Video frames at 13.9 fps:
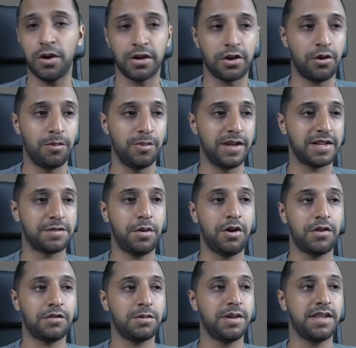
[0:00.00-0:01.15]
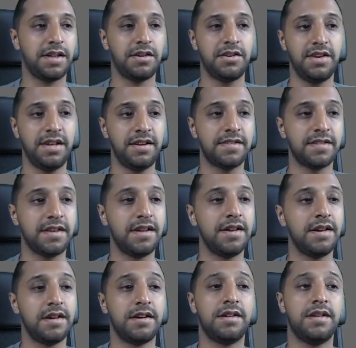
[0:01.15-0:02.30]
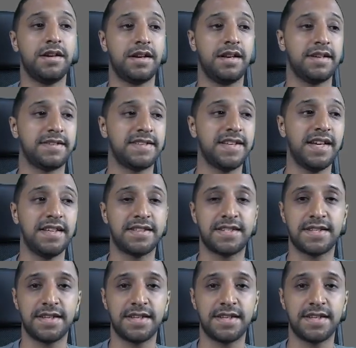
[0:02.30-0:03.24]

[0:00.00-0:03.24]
complex password that you need. You click set